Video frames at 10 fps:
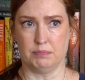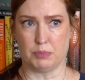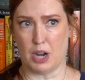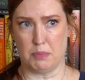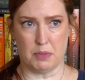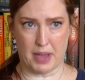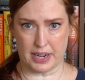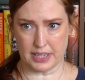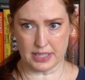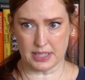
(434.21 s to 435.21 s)

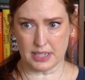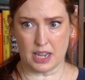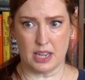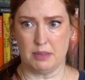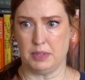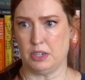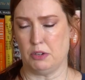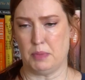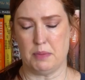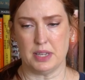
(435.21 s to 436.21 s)
problematic at the time,
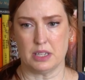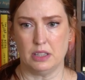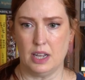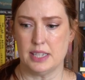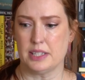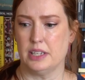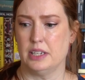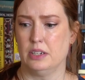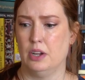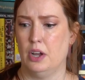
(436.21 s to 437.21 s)
maybe a
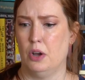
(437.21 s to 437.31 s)
closet,